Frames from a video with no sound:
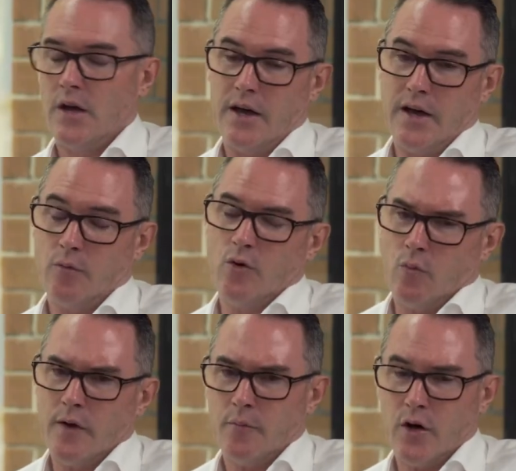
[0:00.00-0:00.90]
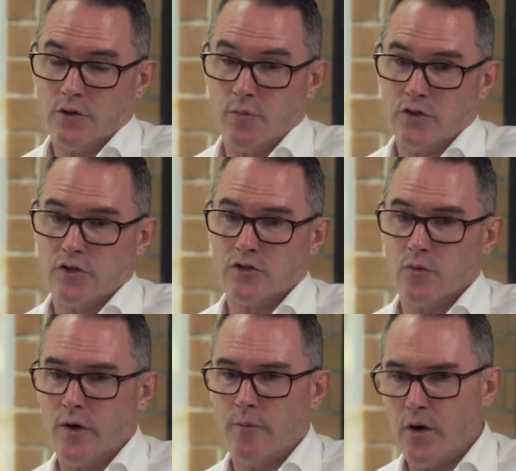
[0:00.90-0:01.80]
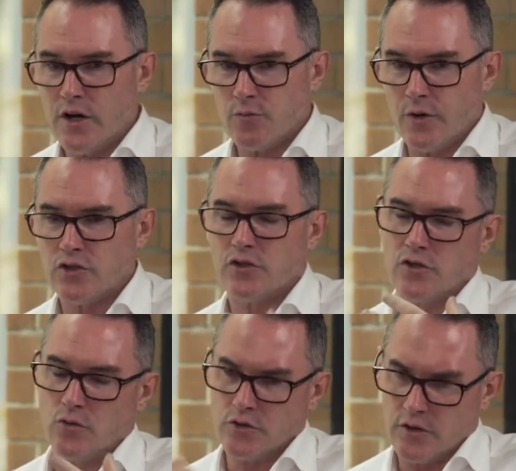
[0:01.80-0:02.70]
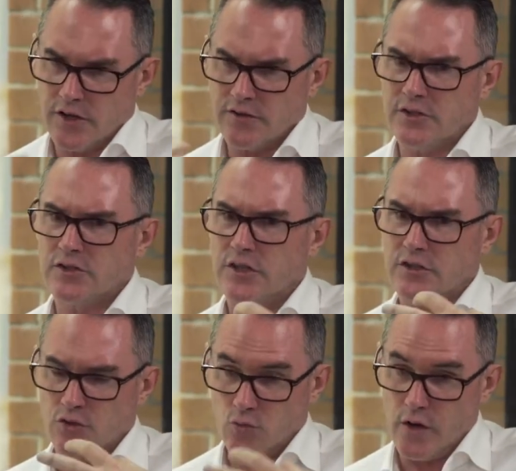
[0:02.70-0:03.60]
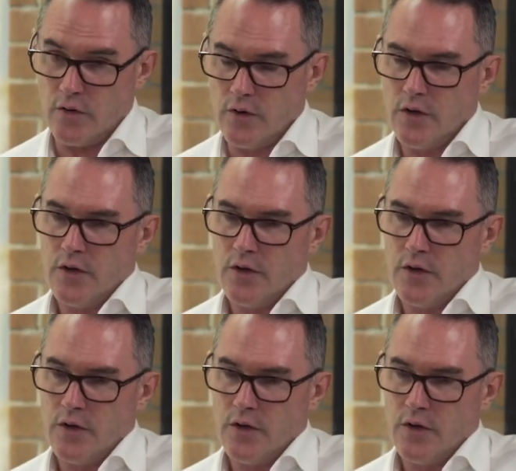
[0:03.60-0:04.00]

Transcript: One buyer specialist and one buyer specialist that also does listings as well.